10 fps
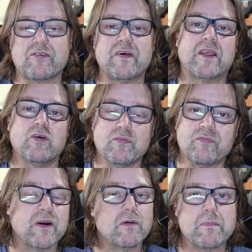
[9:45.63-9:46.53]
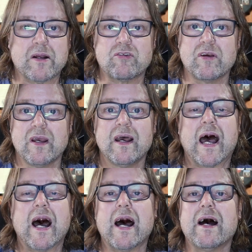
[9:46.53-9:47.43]
Thank you very much.
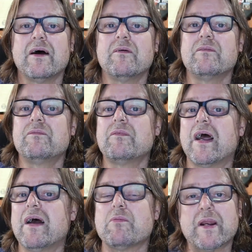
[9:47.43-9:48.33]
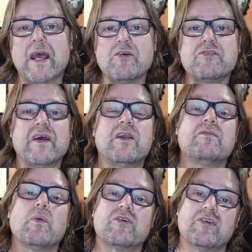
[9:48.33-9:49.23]
Everybody else, thank you
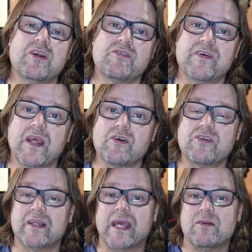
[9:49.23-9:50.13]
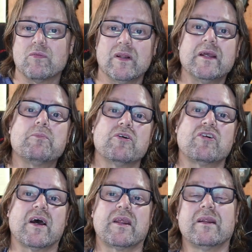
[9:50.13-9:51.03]
for watching this video till the end. Really
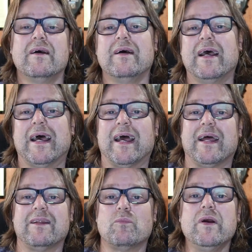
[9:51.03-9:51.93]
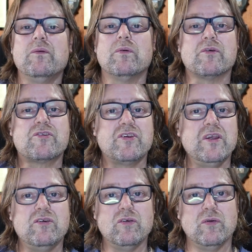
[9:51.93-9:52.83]
appreciate it. And we will see
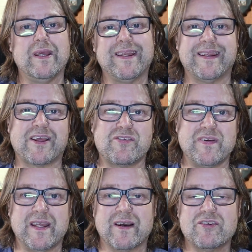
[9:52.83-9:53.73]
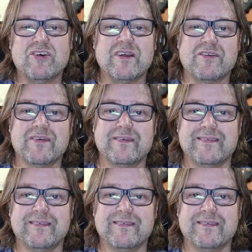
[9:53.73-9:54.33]
you in the next video. Cheers.